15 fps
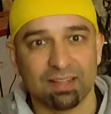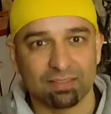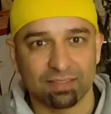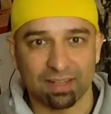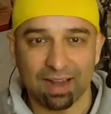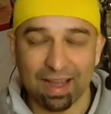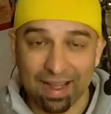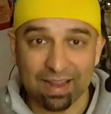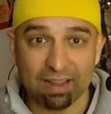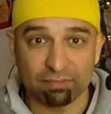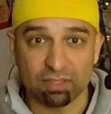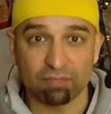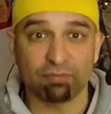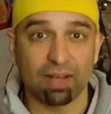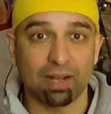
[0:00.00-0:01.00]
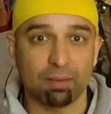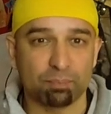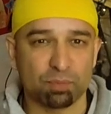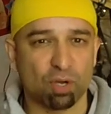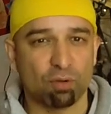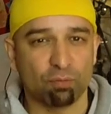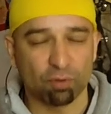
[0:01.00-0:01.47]
that I have
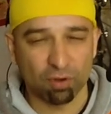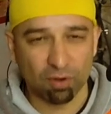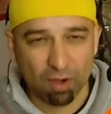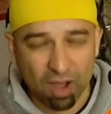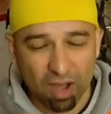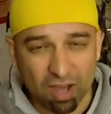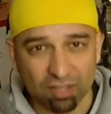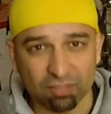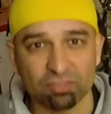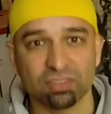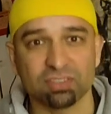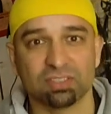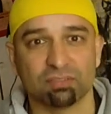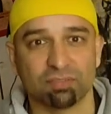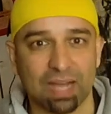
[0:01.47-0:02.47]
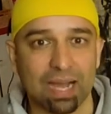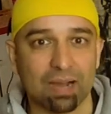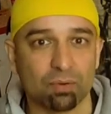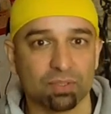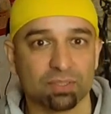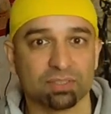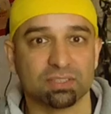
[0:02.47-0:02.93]
developed over hundreds of
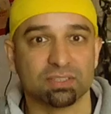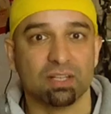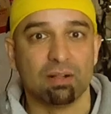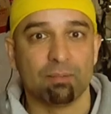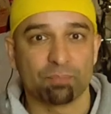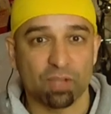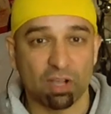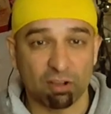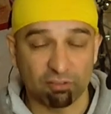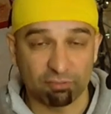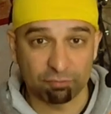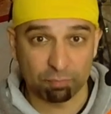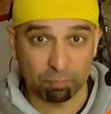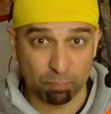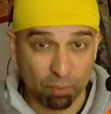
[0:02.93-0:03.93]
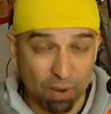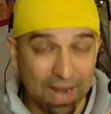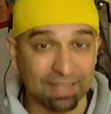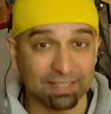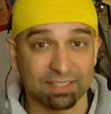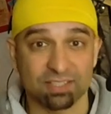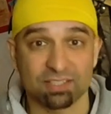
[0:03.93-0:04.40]
hours of
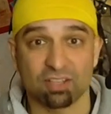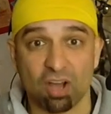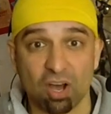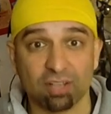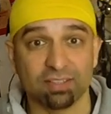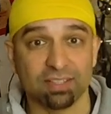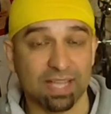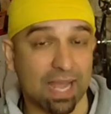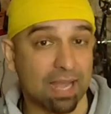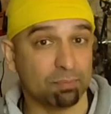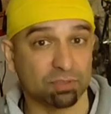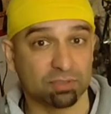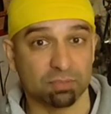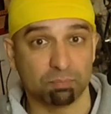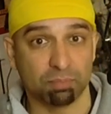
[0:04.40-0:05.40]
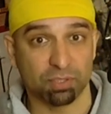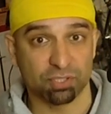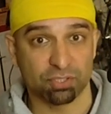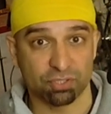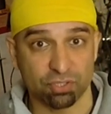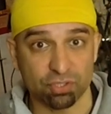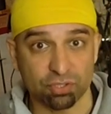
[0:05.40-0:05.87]
practice on the Ableton
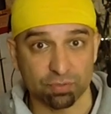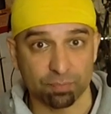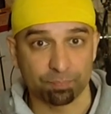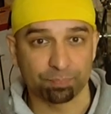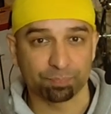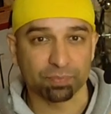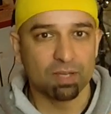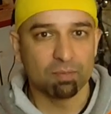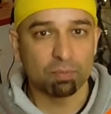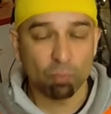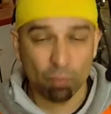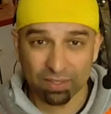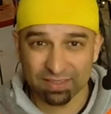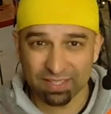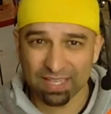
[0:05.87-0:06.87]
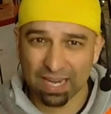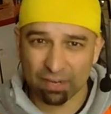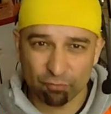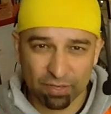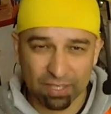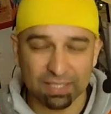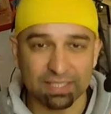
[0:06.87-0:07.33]
Push 2. But one thing I
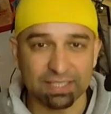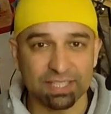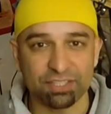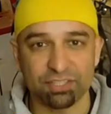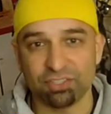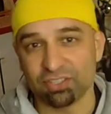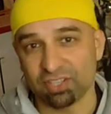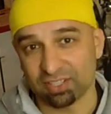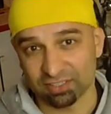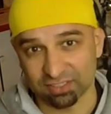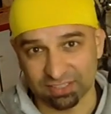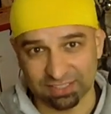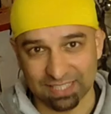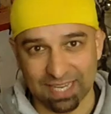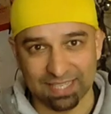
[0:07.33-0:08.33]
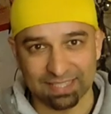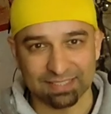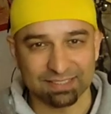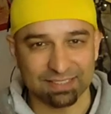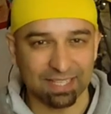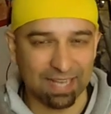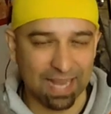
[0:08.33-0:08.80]
really need you to understand
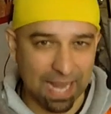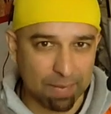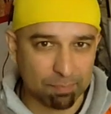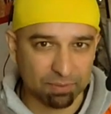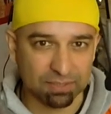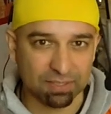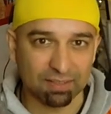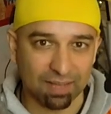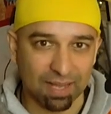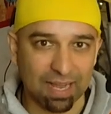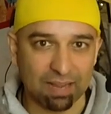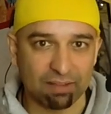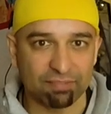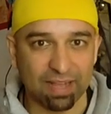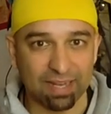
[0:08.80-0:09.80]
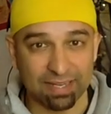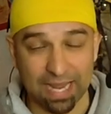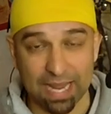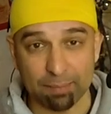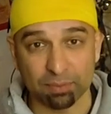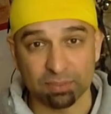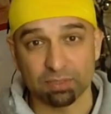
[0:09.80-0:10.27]
is that Ableton Live and
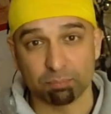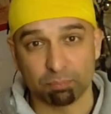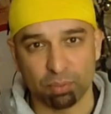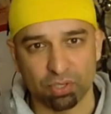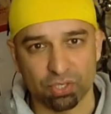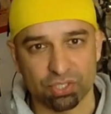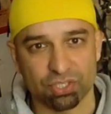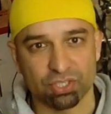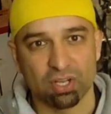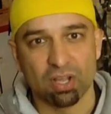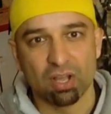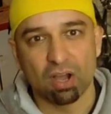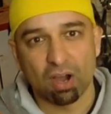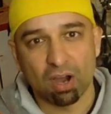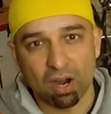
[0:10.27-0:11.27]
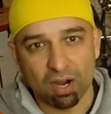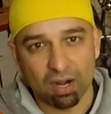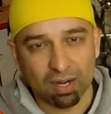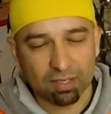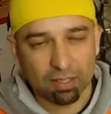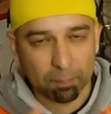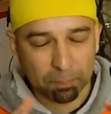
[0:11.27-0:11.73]
Ableton Push are
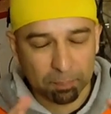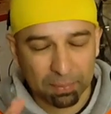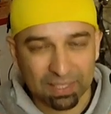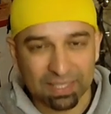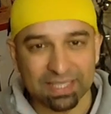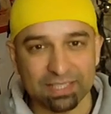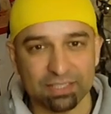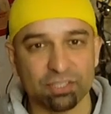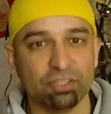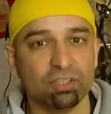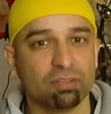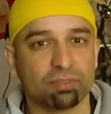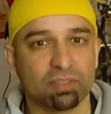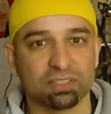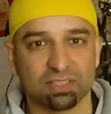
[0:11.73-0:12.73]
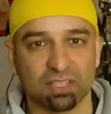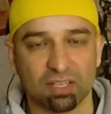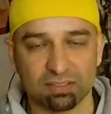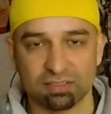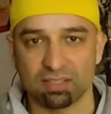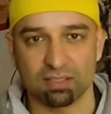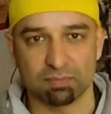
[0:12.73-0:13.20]
a complete universe
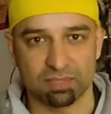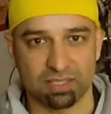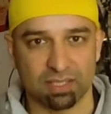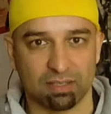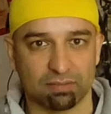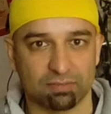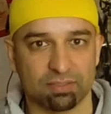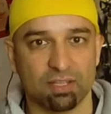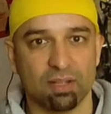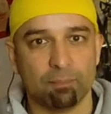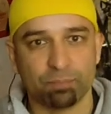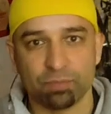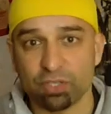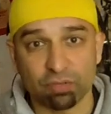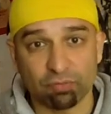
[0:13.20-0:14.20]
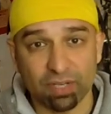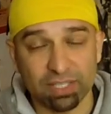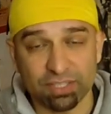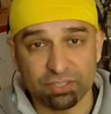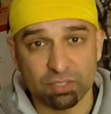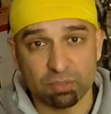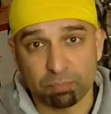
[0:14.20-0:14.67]
unto themselves. You can
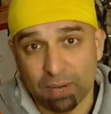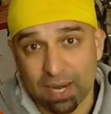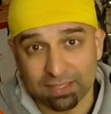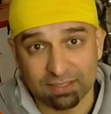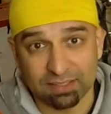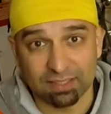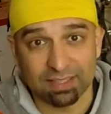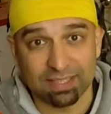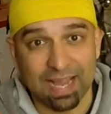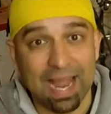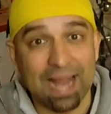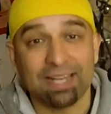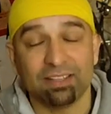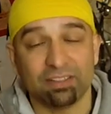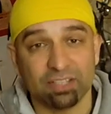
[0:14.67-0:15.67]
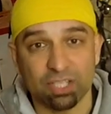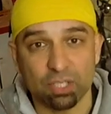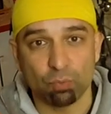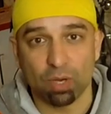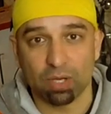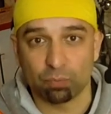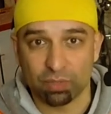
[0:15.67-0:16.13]
really do practically anything you
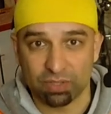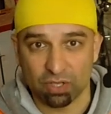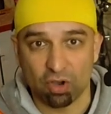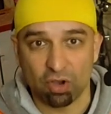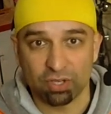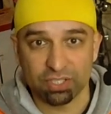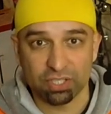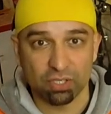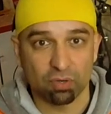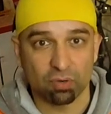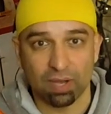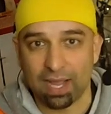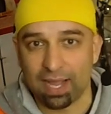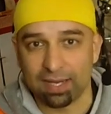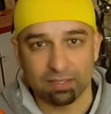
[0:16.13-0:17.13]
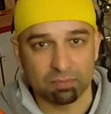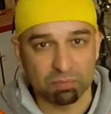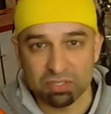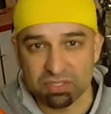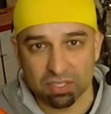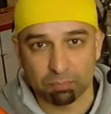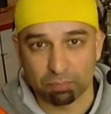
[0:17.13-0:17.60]
want with audio and
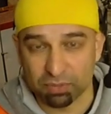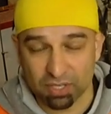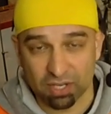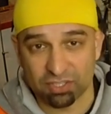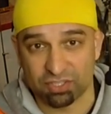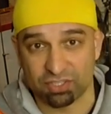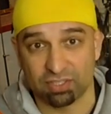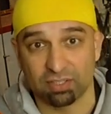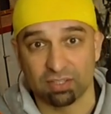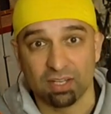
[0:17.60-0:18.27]
music production